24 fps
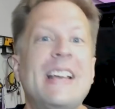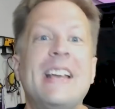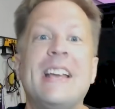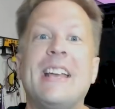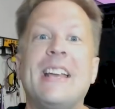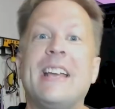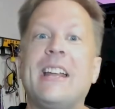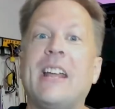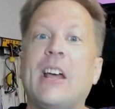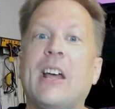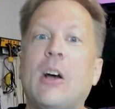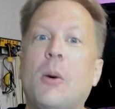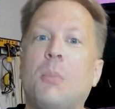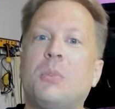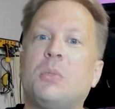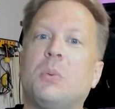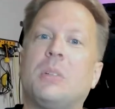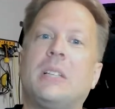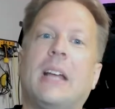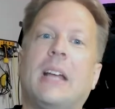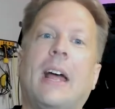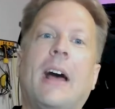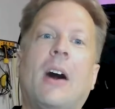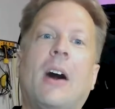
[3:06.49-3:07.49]
It helps
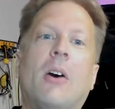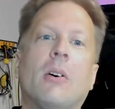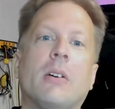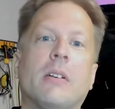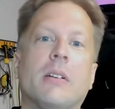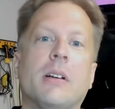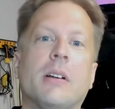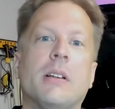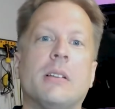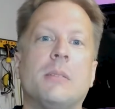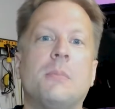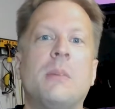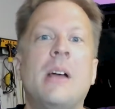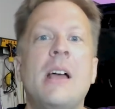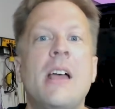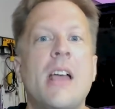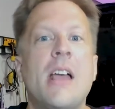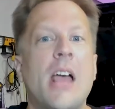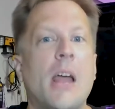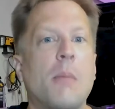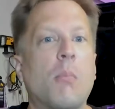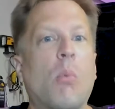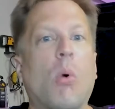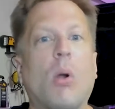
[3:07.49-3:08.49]
with the algorithm,
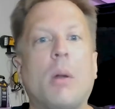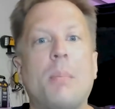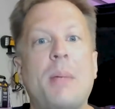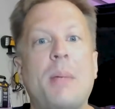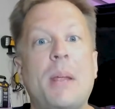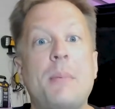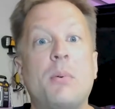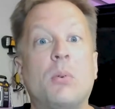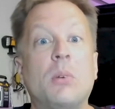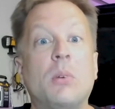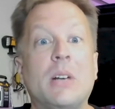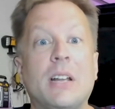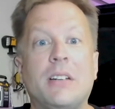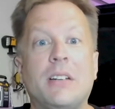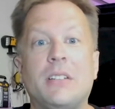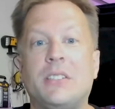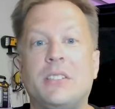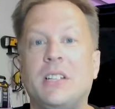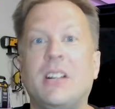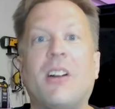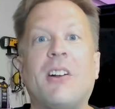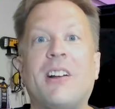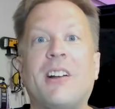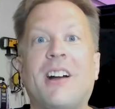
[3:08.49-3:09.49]
and more people will get to
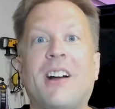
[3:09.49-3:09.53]
see our